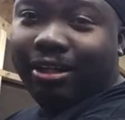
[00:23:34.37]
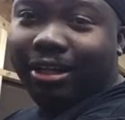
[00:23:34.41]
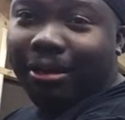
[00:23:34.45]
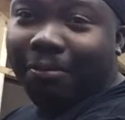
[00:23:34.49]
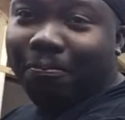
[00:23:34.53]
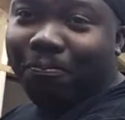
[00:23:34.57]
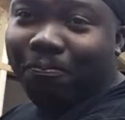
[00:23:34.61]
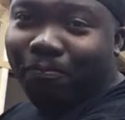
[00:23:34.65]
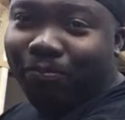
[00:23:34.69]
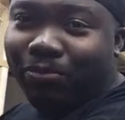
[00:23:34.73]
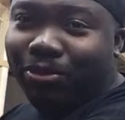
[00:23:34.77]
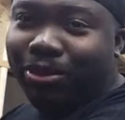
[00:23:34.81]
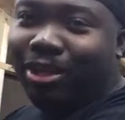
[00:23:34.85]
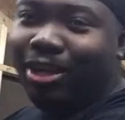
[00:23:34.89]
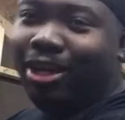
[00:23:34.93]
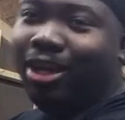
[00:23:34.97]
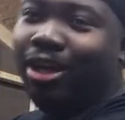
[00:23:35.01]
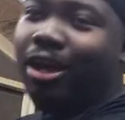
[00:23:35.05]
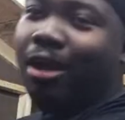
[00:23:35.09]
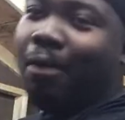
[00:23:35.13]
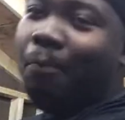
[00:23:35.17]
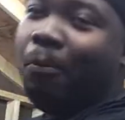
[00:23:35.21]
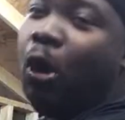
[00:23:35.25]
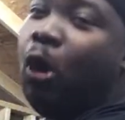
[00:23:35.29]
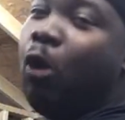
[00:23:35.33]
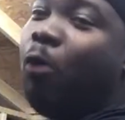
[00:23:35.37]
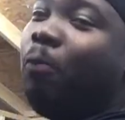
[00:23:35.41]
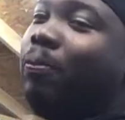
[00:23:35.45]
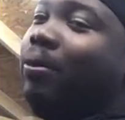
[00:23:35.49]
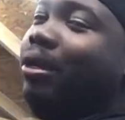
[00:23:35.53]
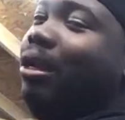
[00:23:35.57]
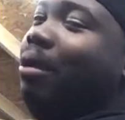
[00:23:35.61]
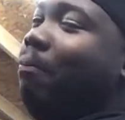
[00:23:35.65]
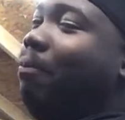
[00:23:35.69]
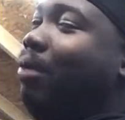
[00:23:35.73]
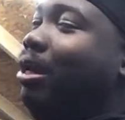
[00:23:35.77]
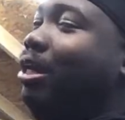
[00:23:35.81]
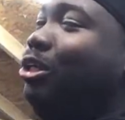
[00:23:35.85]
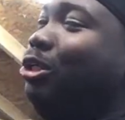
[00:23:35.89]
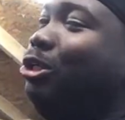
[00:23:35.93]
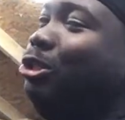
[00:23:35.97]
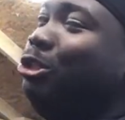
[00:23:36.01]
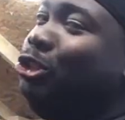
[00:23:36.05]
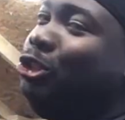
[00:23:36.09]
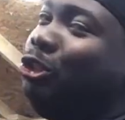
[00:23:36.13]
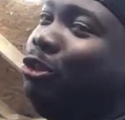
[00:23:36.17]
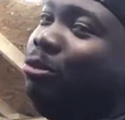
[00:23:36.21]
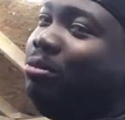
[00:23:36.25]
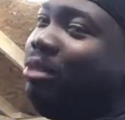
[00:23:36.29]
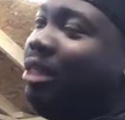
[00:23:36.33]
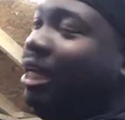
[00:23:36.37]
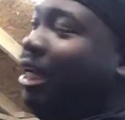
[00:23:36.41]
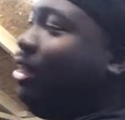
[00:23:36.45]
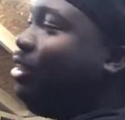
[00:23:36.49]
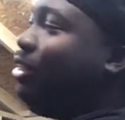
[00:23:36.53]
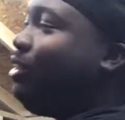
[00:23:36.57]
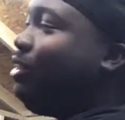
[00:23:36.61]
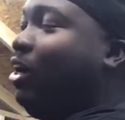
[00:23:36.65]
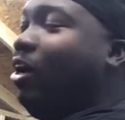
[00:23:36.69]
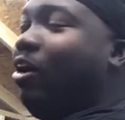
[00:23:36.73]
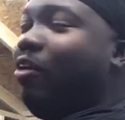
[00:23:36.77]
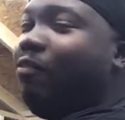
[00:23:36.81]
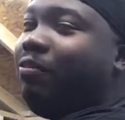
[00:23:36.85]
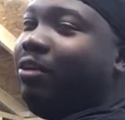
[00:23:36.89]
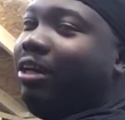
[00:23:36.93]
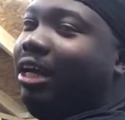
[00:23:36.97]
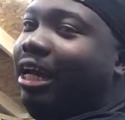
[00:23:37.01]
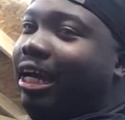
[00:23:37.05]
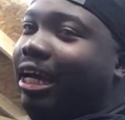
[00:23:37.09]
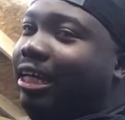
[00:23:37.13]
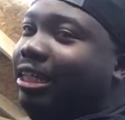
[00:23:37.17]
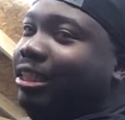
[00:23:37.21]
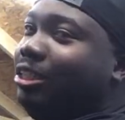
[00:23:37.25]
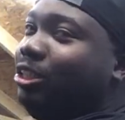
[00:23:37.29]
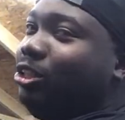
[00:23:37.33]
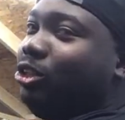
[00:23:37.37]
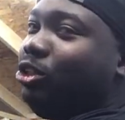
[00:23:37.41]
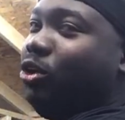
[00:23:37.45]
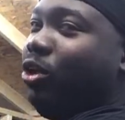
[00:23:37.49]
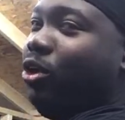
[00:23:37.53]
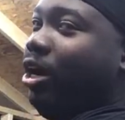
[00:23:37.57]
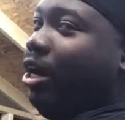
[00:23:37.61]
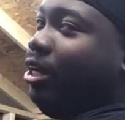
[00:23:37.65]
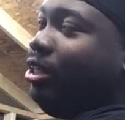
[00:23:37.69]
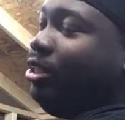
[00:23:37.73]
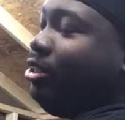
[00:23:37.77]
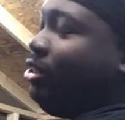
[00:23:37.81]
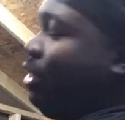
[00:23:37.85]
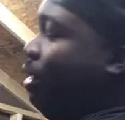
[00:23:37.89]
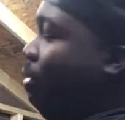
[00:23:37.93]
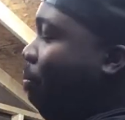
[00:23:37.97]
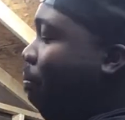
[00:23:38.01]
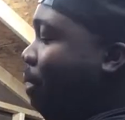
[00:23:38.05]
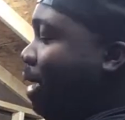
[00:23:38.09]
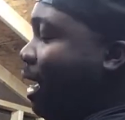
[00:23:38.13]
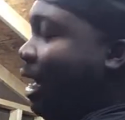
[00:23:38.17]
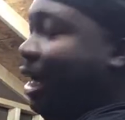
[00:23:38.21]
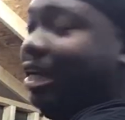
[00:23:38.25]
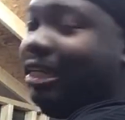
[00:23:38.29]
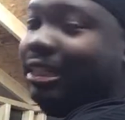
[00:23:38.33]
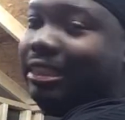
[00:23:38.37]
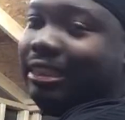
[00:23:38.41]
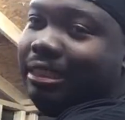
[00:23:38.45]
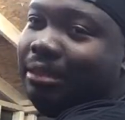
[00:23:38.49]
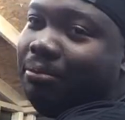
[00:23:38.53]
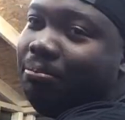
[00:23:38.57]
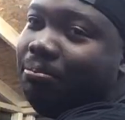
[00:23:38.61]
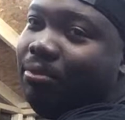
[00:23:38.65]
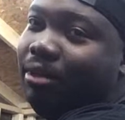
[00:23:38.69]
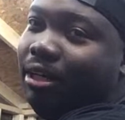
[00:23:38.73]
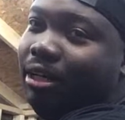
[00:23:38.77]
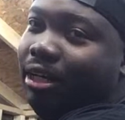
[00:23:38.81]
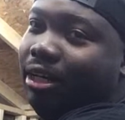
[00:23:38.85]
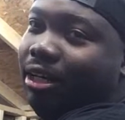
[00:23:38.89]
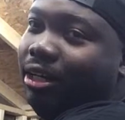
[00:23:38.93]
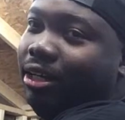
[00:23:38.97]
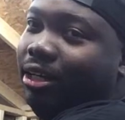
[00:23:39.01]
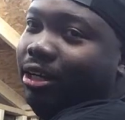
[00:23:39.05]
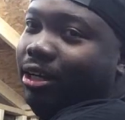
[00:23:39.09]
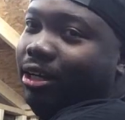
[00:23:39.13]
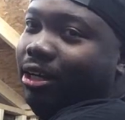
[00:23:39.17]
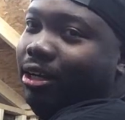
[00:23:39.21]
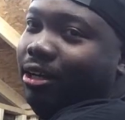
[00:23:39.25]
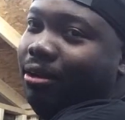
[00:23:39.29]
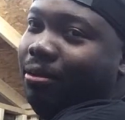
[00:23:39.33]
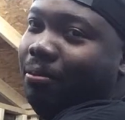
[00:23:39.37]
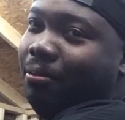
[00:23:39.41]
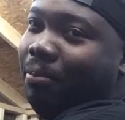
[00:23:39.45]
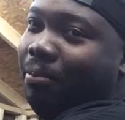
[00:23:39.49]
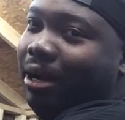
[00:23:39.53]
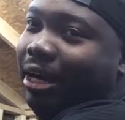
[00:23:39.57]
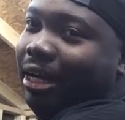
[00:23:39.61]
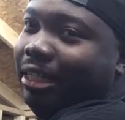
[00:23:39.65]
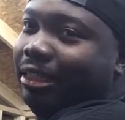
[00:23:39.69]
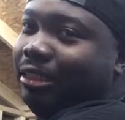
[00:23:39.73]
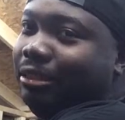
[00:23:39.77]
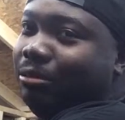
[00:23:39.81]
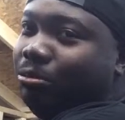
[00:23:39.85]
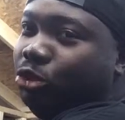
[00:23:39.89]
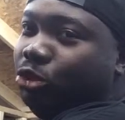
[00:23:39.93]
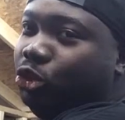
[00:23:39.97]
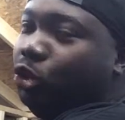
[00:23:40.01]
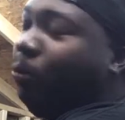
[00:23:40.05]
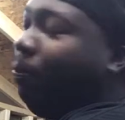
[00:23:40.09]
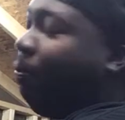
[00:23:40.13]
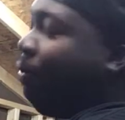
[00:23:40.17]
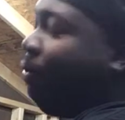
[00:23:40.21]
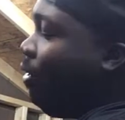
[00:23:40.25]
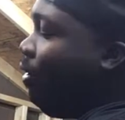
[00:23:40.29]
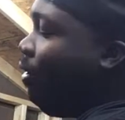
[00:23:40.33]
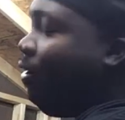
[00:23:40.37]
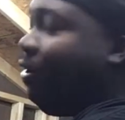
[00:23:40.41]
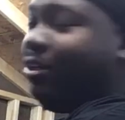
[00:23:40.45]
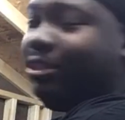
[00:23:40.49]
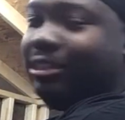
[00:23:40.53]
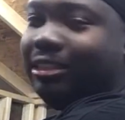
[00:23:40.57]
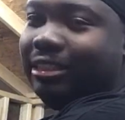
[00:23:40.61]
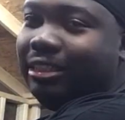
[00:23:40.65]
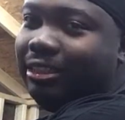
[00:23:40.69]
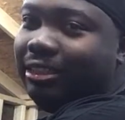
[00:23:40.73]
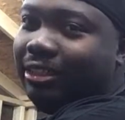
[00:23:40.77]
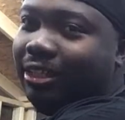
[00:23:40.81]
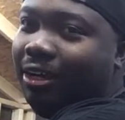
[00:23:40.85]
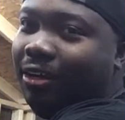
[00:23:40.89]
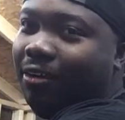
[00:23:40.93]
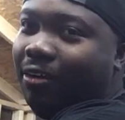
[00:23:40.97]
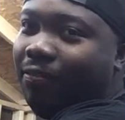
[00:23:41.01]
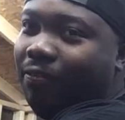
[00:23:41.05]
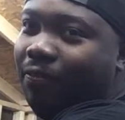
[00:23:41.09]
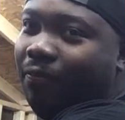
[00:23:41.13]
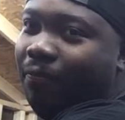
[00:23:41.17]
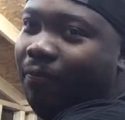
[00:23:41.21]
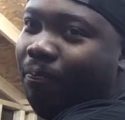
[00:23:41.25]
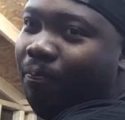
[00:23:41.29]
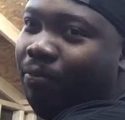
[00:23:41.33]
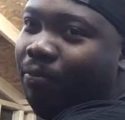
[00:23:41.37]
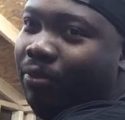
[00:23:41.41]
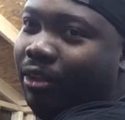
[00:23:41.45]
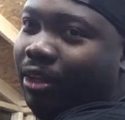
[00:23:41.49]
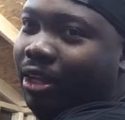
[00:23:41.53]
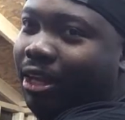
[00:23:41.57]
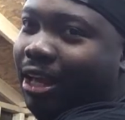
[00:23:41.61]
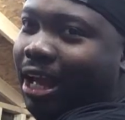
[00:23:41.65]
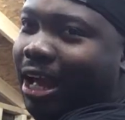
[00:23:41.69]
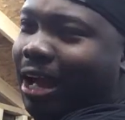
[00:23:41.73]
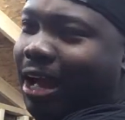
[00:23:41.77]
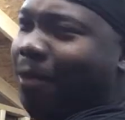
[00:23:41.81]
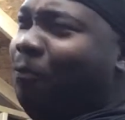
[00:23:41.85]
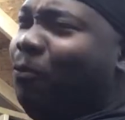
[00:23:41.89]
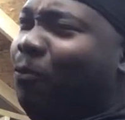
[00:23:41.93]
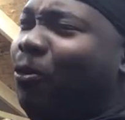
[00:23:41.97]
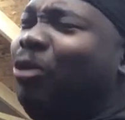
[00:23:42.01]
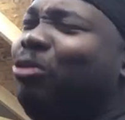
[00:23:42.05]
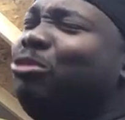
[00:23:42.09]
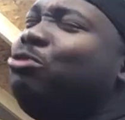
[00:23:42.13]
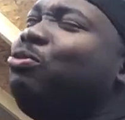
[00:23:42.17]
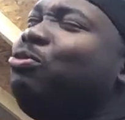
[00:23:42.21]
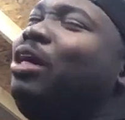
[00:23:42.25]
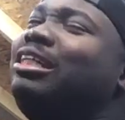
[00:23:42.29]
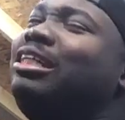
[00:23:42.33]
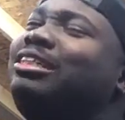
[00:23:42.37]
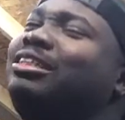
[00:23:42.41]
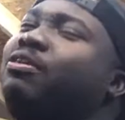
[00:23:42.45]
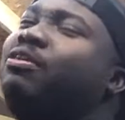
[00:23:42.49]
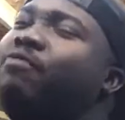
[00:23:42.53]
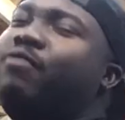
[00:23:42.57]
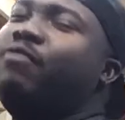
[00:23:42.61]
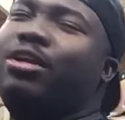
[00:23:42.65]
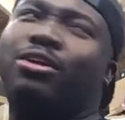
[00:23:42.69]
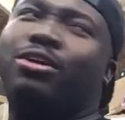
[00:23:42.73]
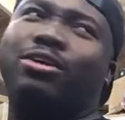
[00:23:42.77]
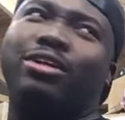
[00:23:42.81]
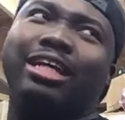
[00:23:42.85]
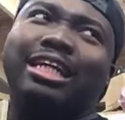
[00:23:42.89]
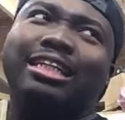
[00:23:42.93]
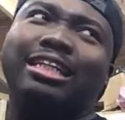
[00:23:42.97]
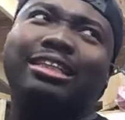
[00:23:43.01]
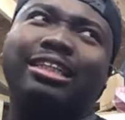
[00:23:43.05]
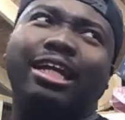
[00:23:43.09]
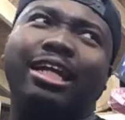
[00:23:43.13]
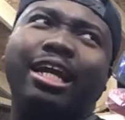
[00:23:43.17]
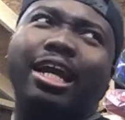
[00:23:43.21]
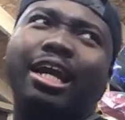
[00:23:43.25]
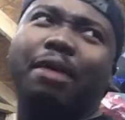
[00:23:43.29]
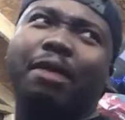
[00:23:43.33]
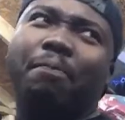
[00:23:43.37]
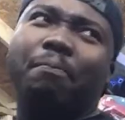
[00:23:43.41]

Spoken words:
I'm hoping that my YouTube takes off and I could just go ahead and start buying some supercars and stuff. I was watching a video yesterday.